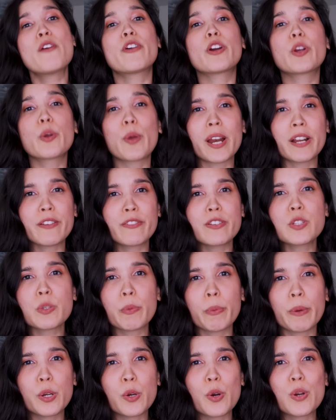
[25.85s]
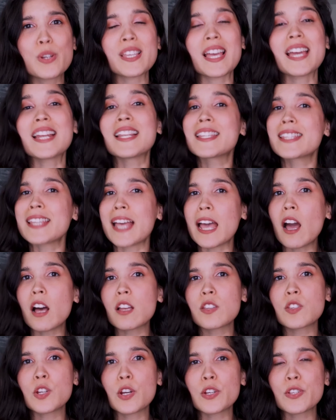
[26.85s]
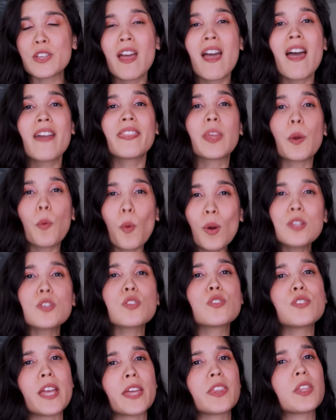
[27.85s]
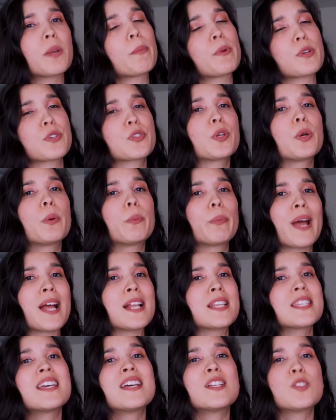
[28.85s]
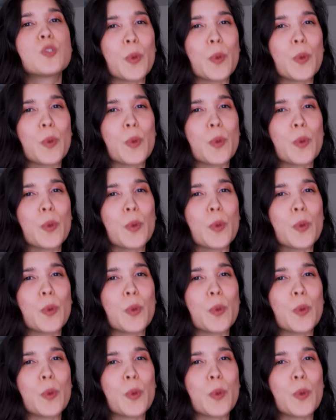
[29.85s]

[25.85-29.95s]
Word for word: for creative entrepreneurs and side hustlers that want to take their personal brand